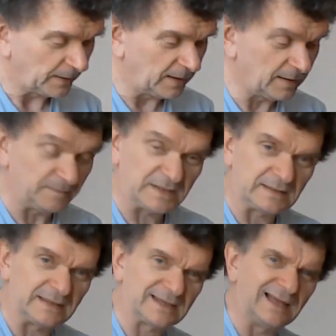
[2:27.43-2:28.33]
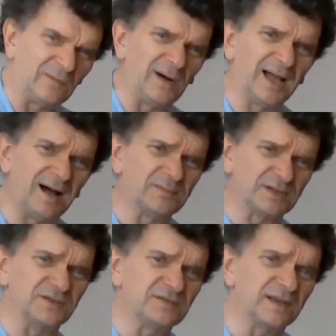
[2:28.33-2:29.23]
And that's kind of why I
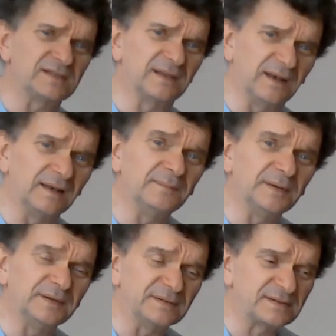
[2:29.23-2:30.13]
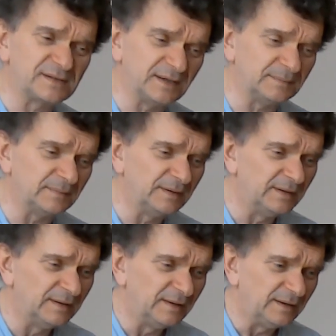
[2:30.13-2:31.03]
was interested in it, because
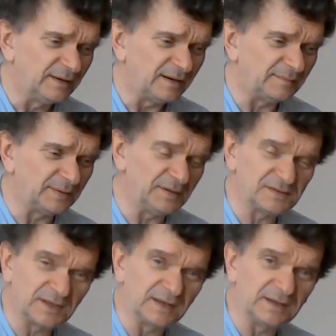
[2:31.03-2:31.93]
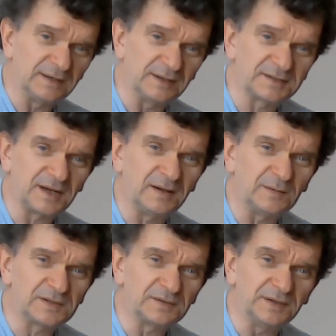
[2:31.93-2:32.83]
I've been using a
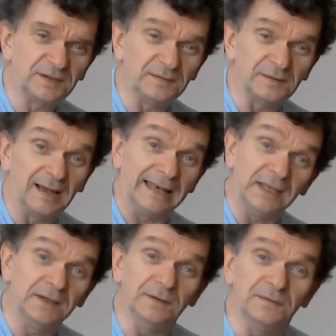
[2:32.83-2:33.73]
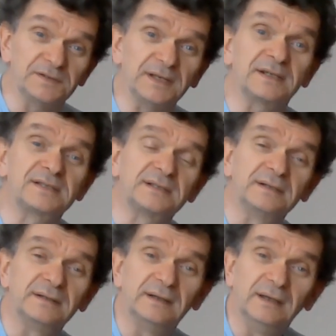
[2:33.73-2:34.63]
Skywatcher NEQ6
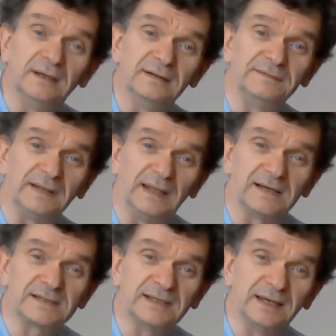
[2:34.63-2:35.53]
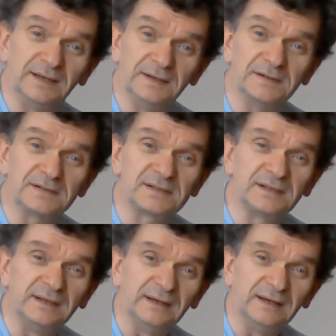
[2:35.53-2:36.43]
for the last 8 years,
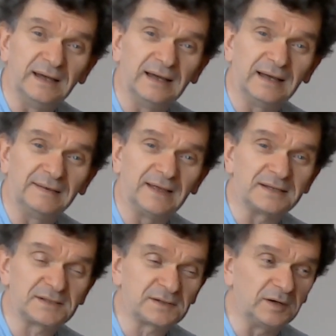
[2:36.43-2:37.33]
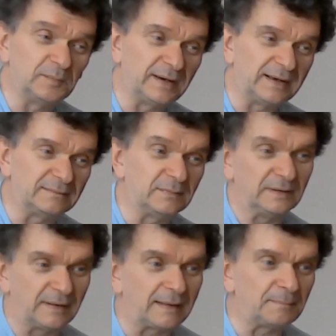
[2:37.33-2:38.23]
and that scope, that
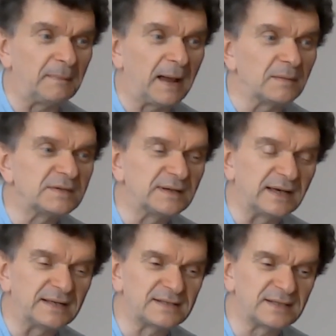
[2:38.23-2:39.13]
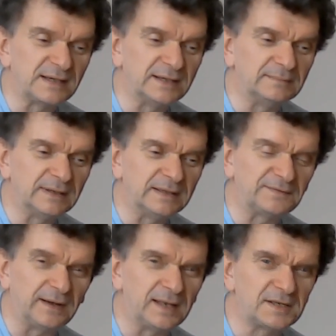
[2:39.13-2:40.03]
mount has, it's
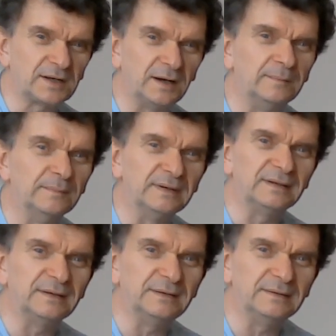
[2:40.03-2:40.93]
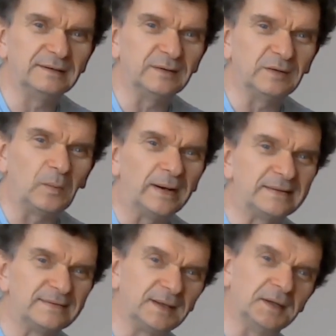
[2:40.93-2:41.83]
finally succumbed to the
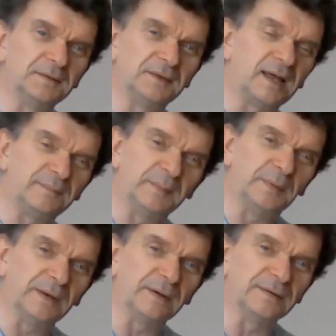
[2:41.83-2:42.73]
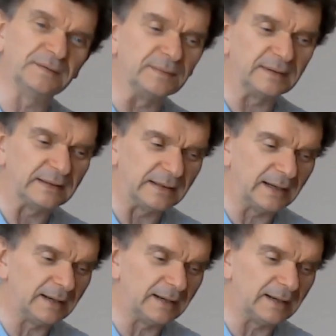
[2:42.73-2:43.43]
weight of the load that I've been putting onto it.